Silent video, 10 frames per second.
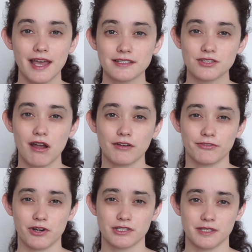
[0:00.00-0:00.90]
Let's talk
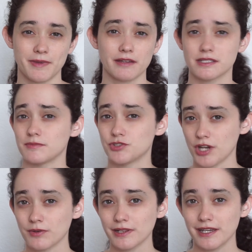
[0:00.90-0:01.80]
first about some
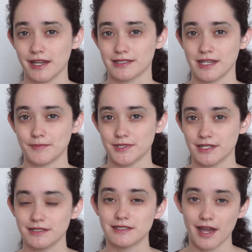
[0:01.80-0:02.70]
generally
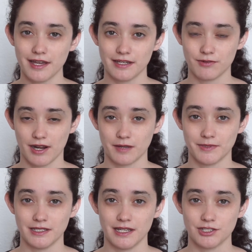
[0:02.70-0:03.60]
accepted diet
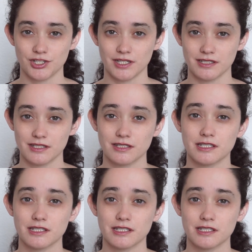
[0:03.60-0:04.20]
recommendations,